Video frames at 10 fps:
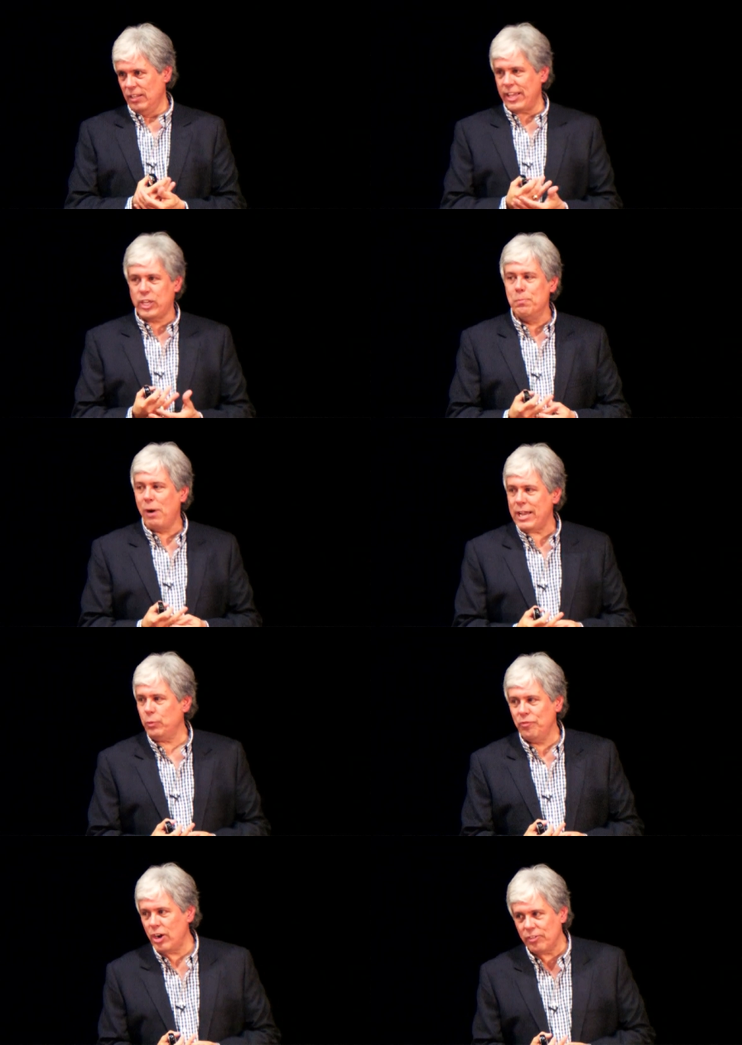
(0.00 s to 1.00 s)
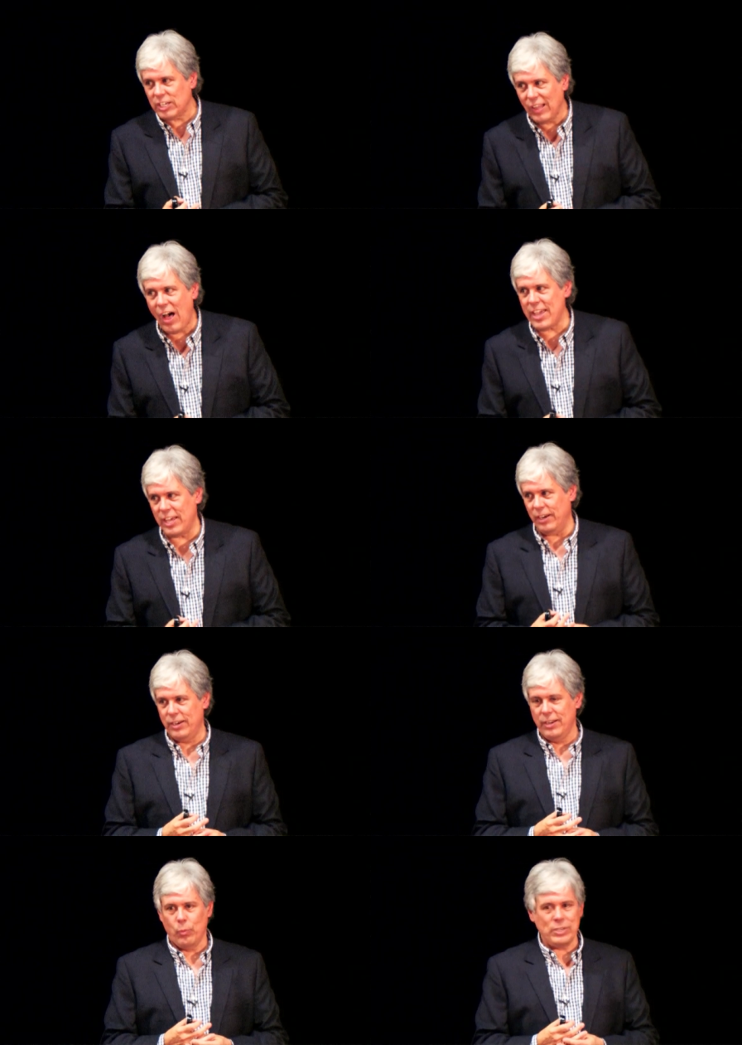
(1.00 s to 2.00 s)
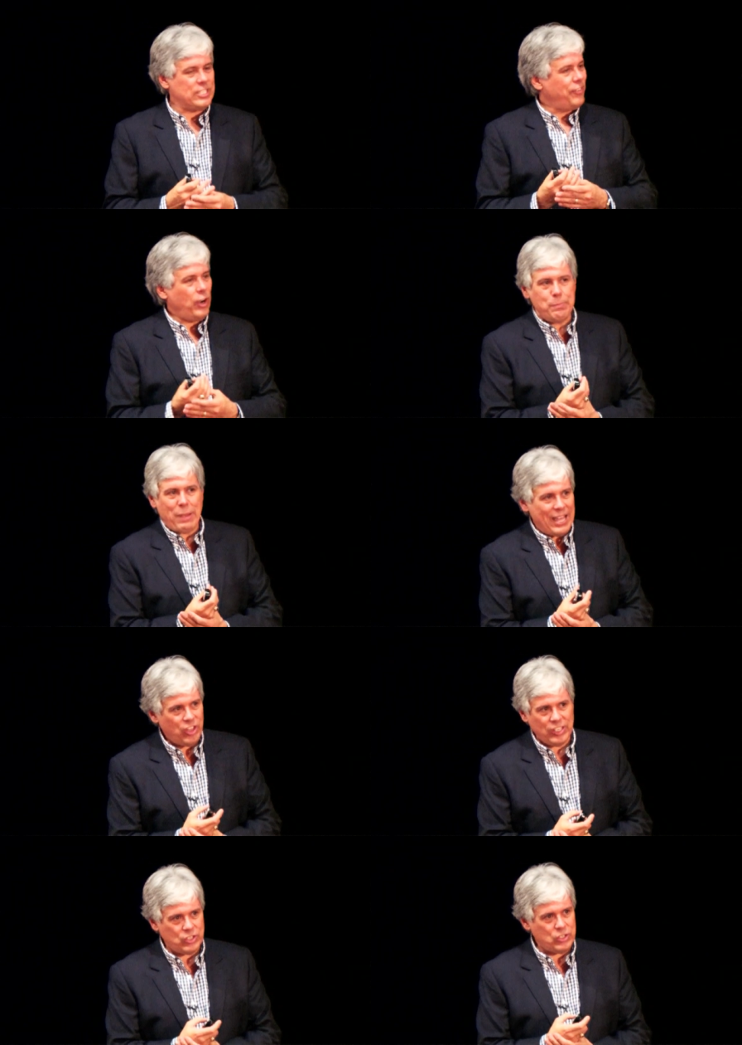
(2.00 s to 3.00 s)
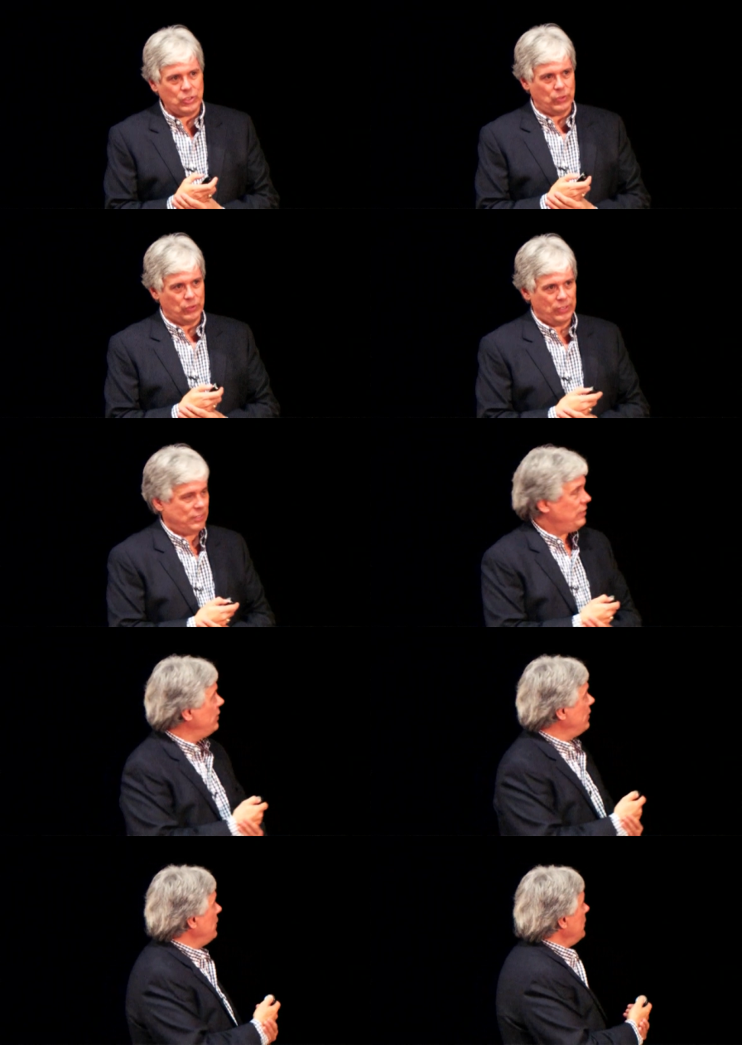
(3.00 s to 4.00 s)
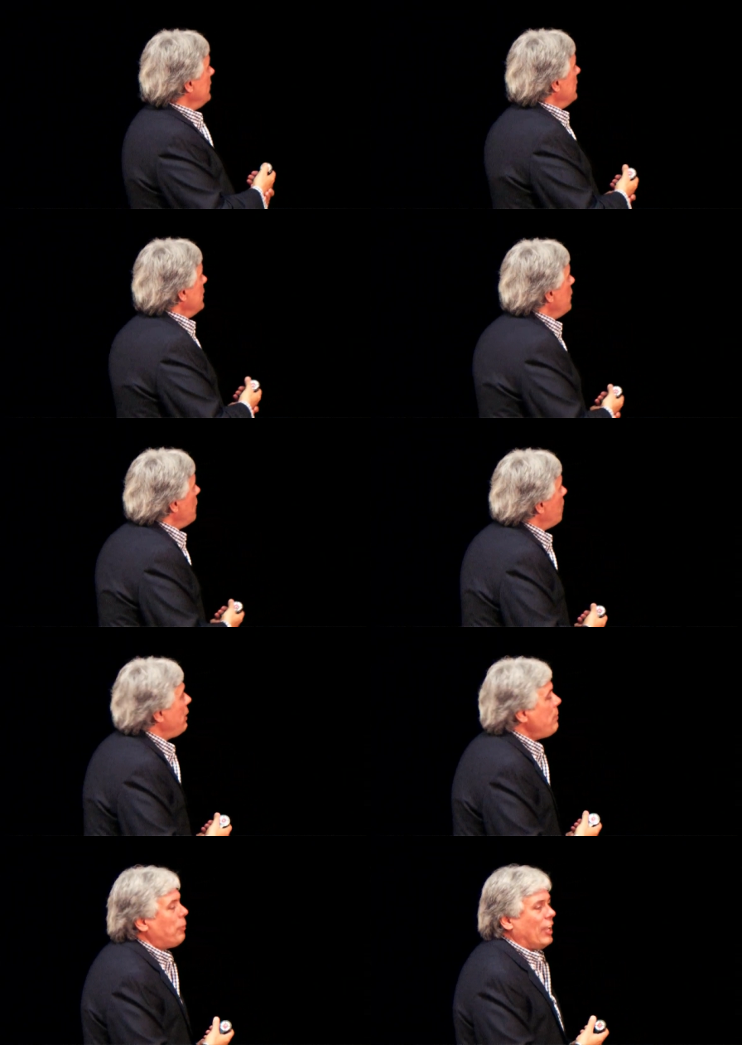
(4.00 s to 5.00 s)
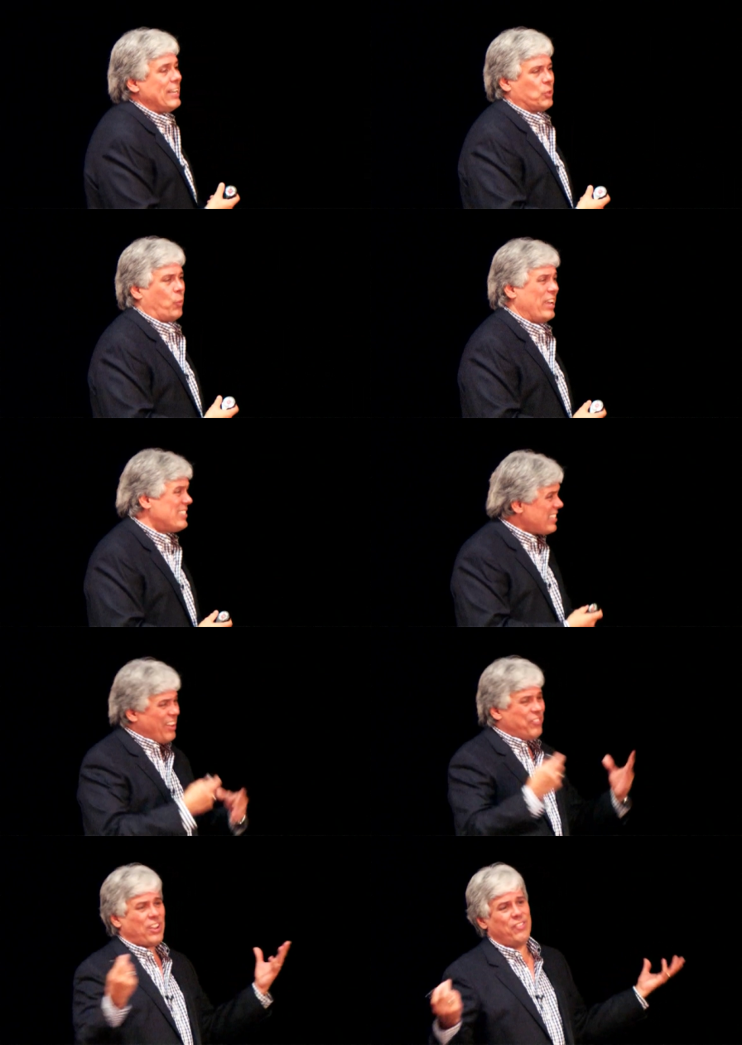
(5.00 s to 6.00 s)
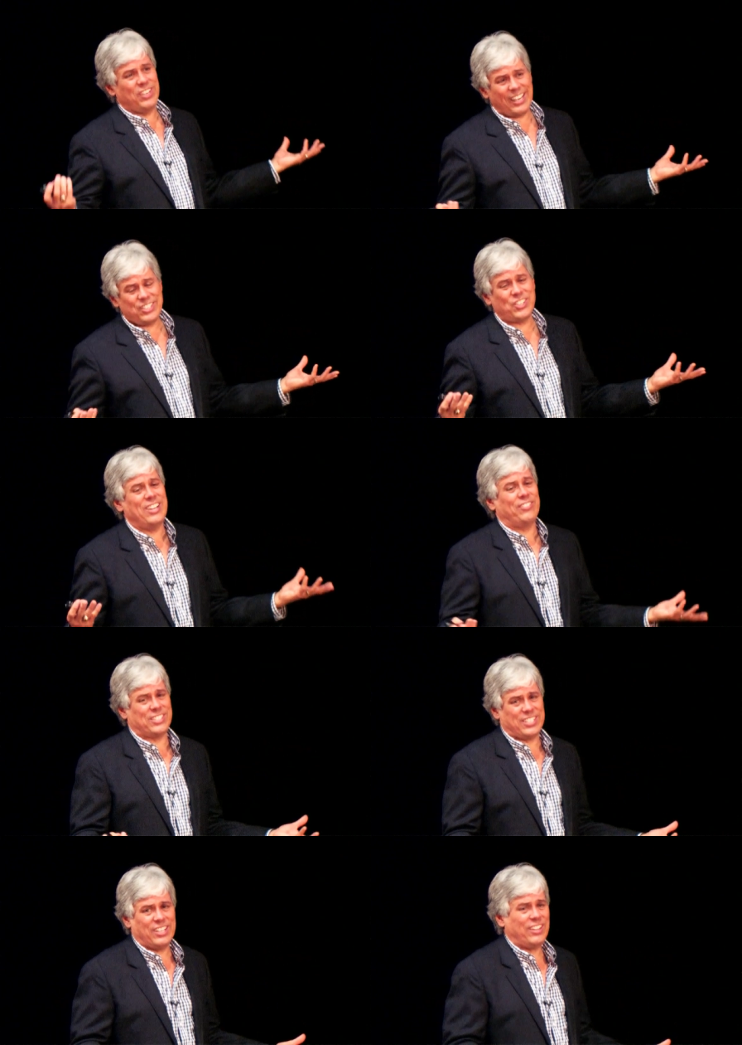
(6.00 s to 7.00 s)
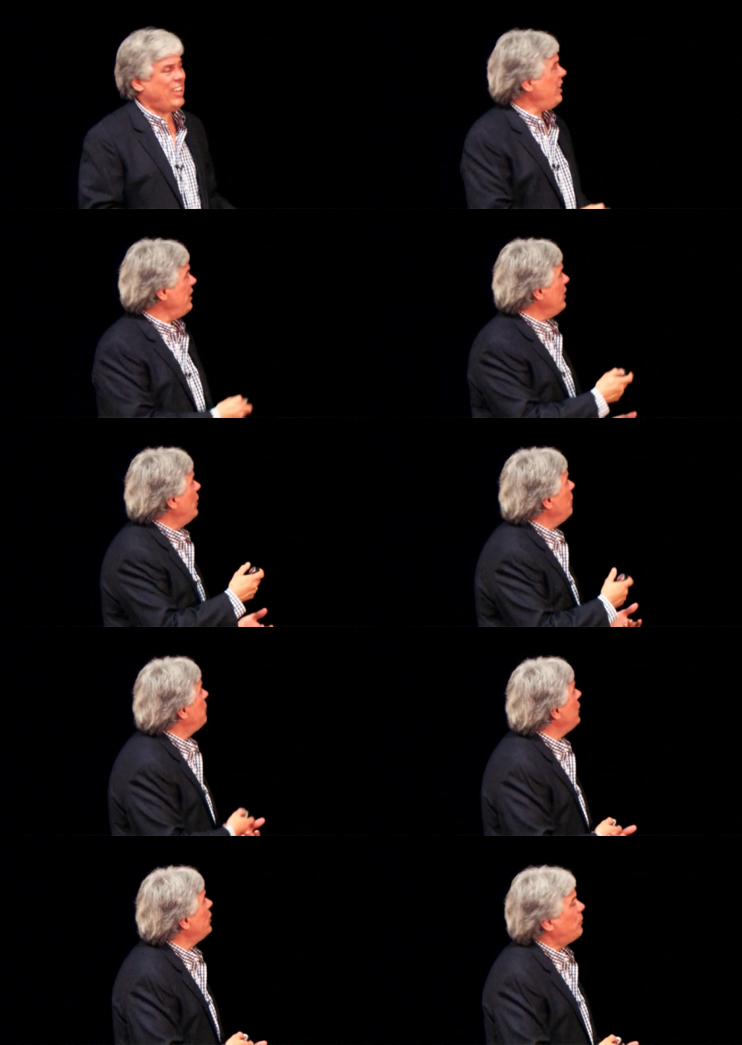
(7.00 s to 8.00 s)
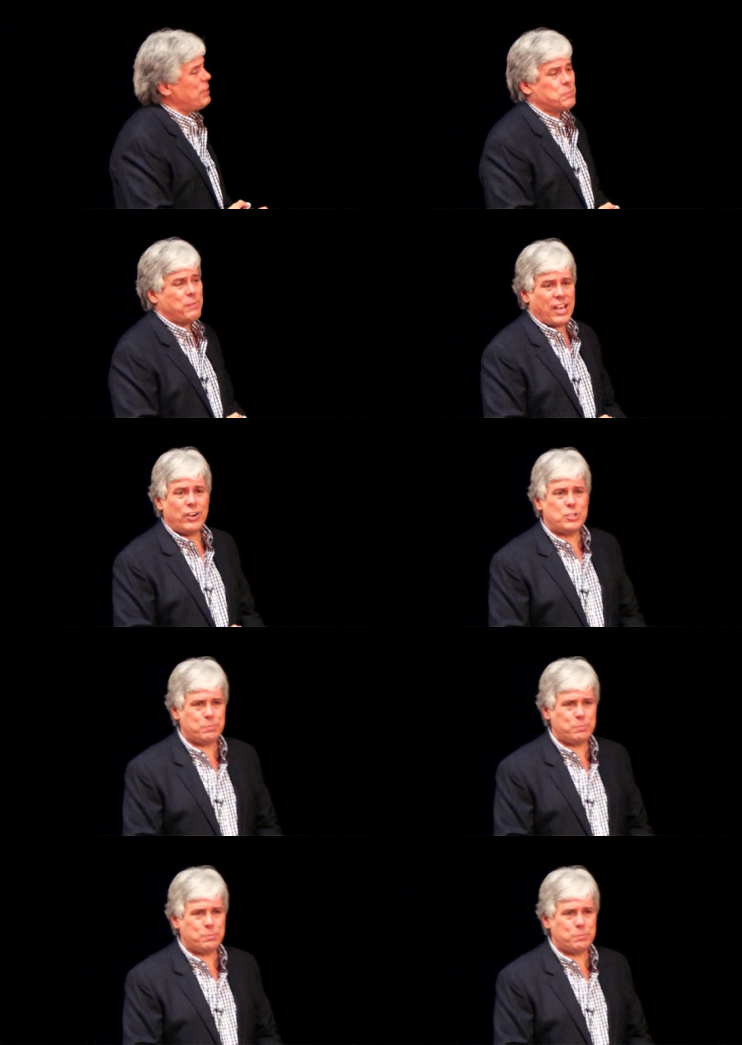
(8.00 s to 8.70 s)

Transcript: like you might in front of a client, which is a very bad thing to do. Be polite to waitstaff. I mean, I shouldn't have to tell you that, be on your best manners,